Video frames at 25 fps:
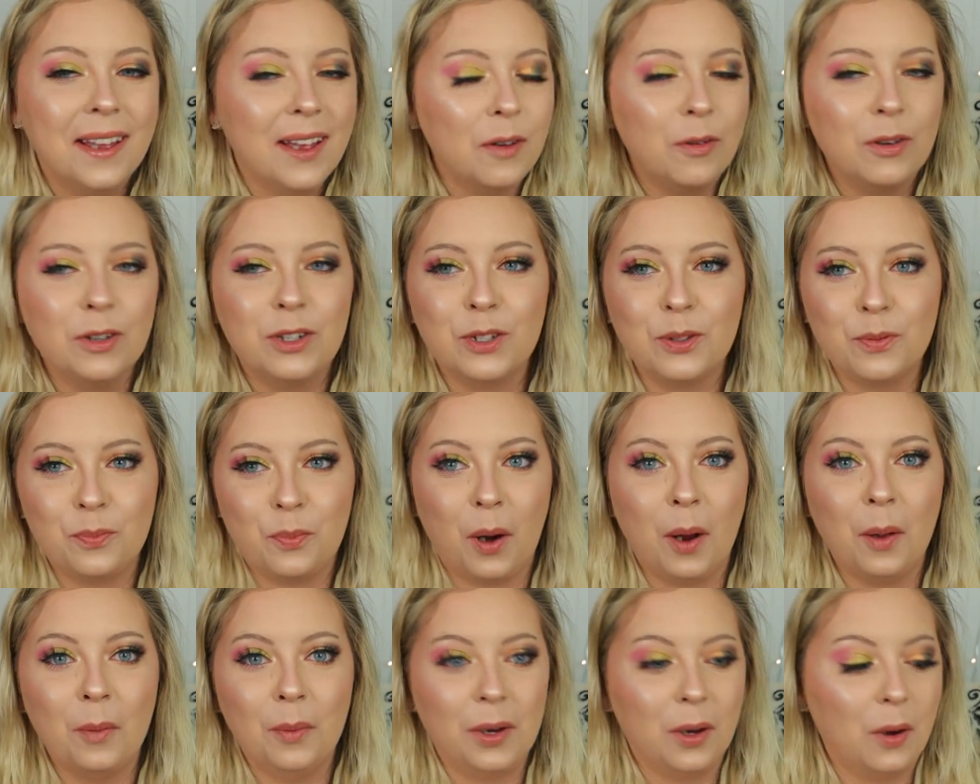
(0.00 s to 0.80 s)
which is
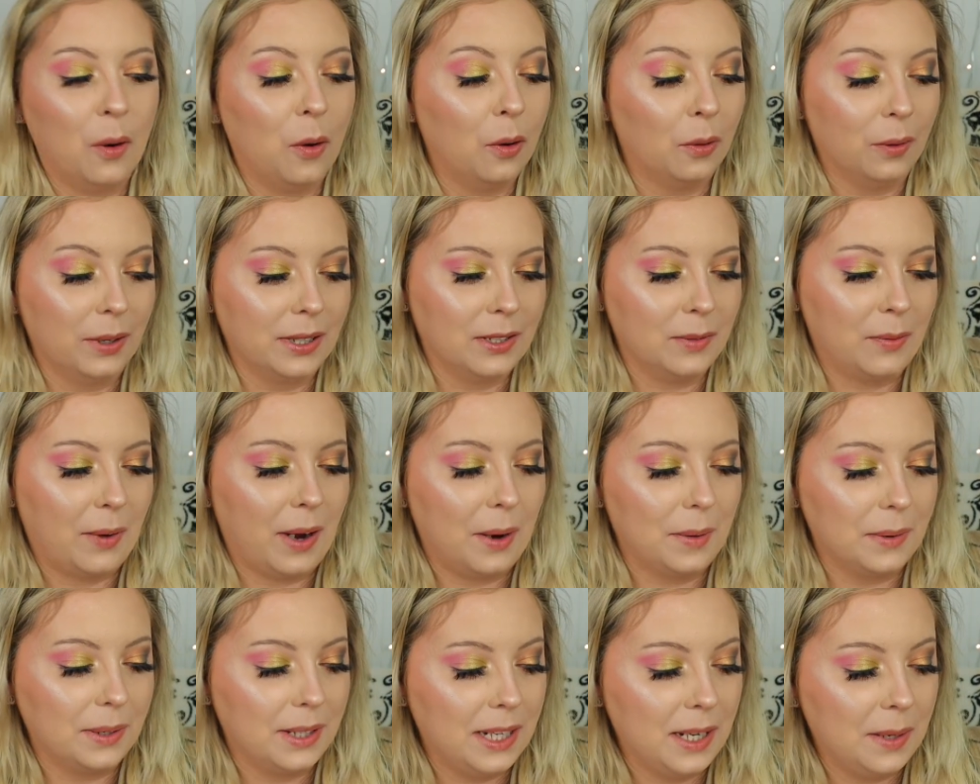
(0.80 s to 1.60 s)
probably a whole reason why
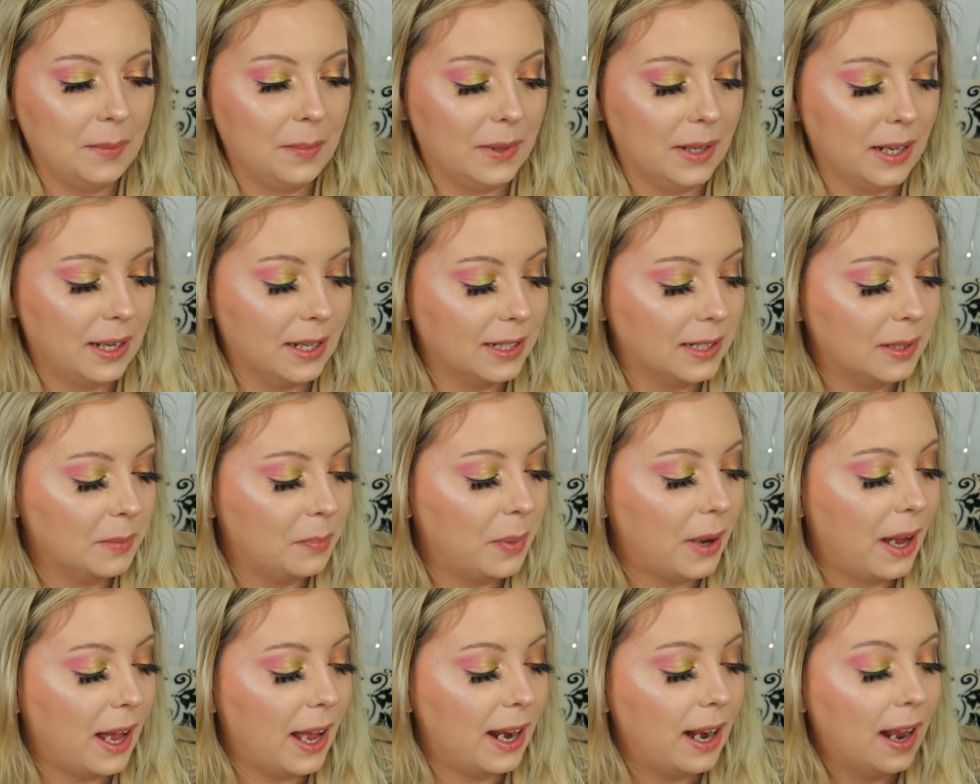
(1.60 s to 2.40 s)
I would keep this.
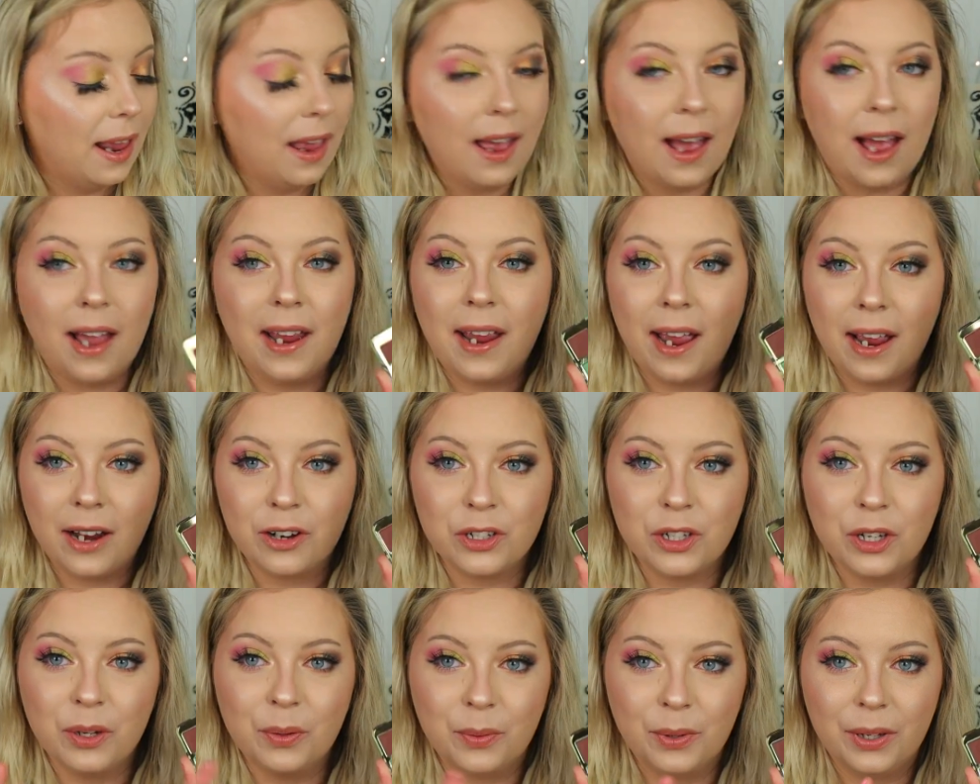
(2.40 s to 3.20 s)
But I
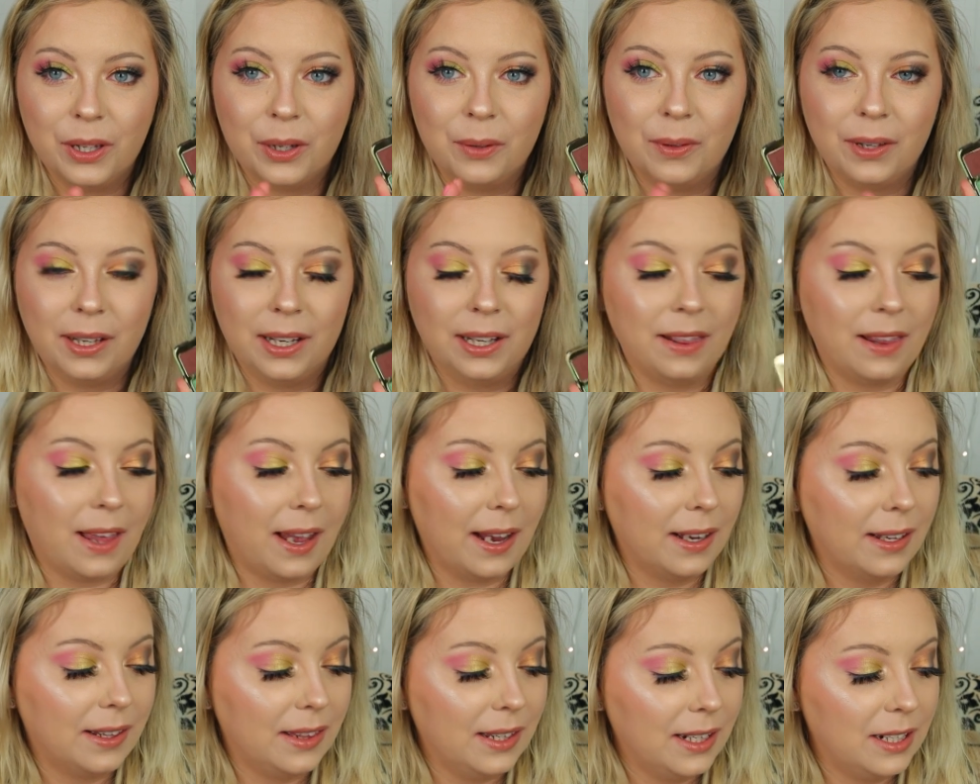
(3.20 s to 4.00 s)
actually really, really
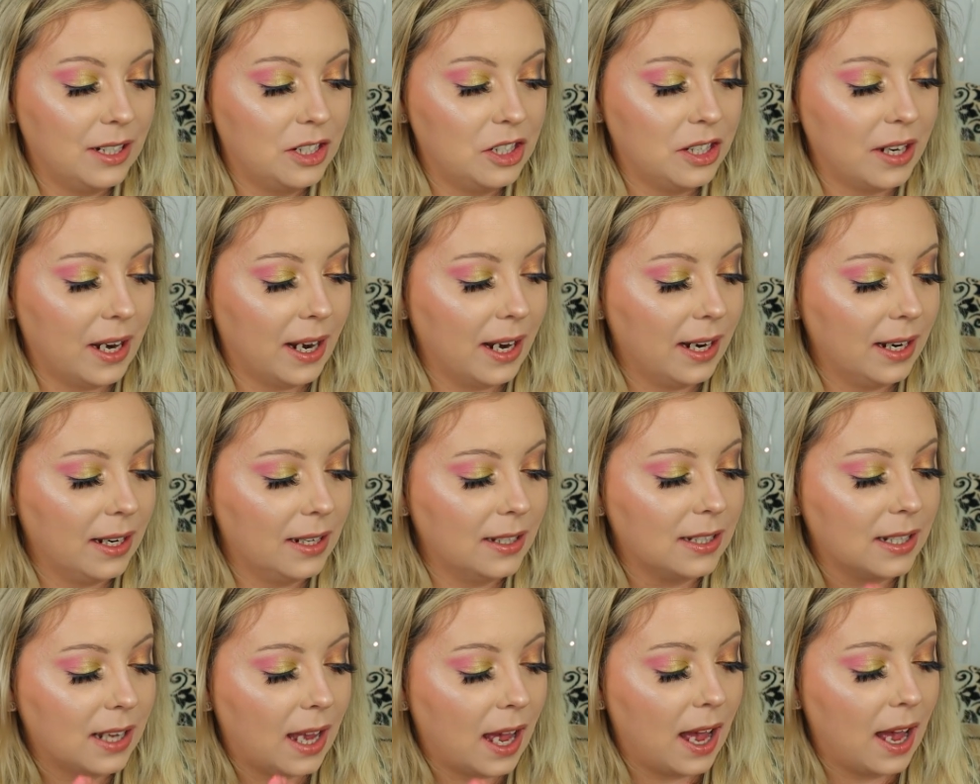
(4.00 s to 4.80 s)
like these
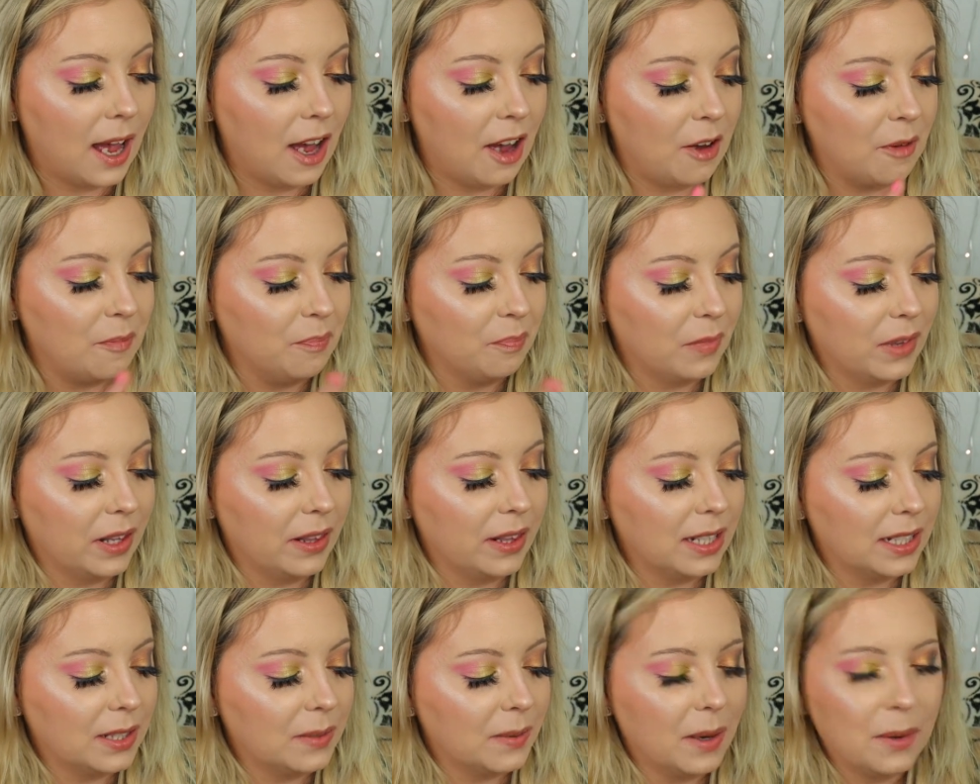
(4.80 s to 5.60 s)
shades. Um,
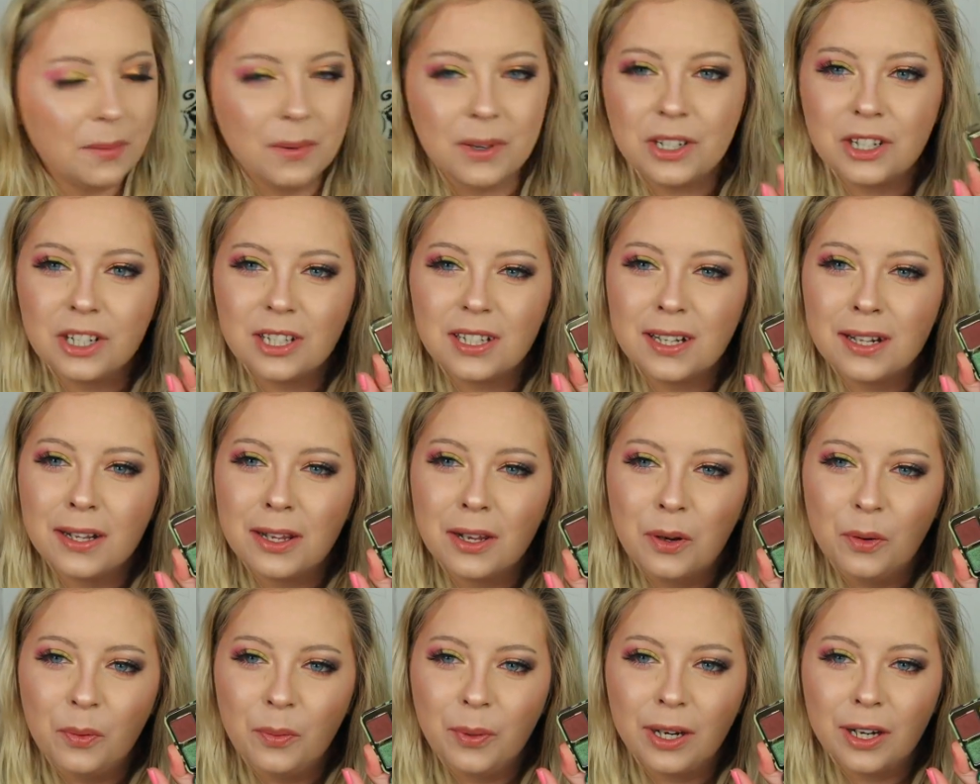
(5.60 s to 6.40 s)
this one was just a
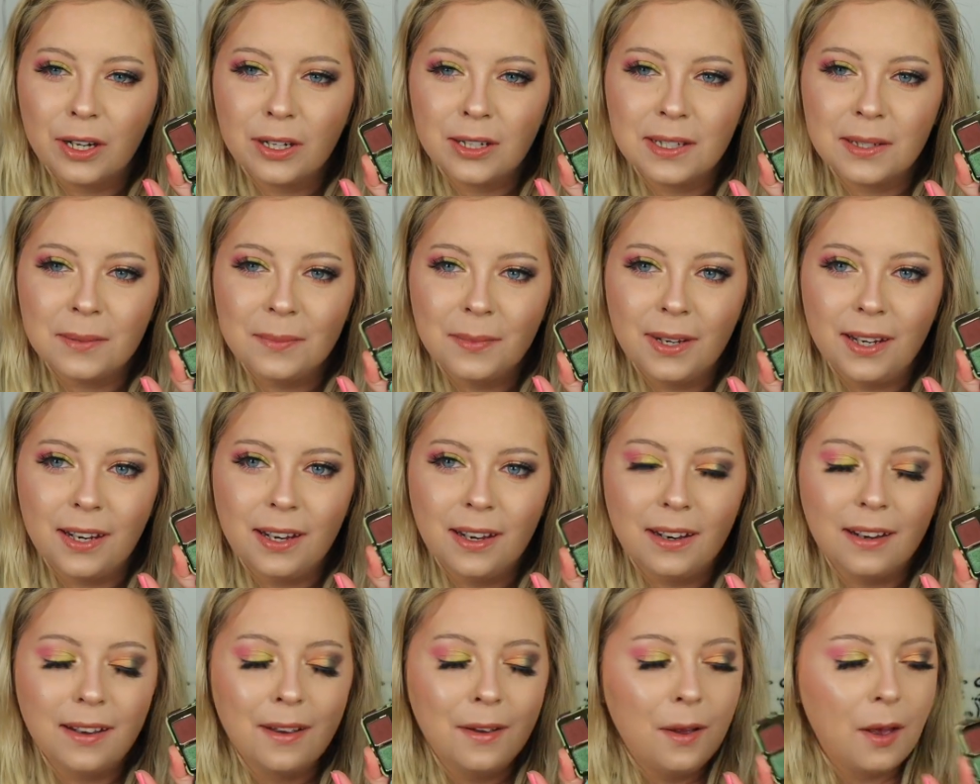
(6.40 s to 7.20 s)
little weird to
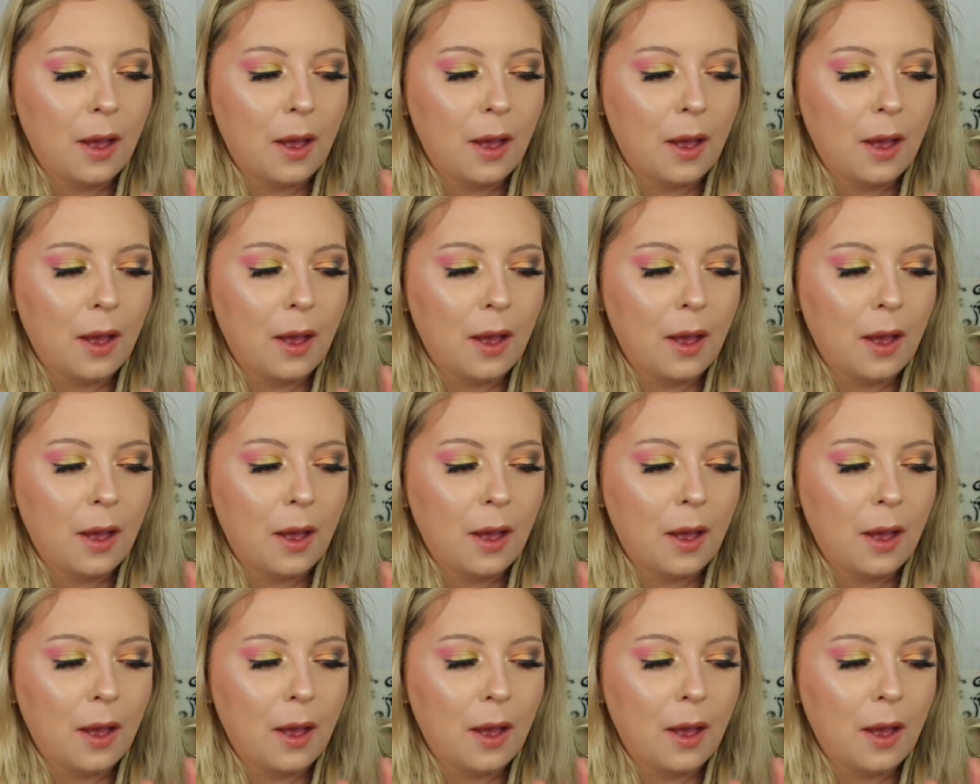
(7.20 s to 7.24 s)
me.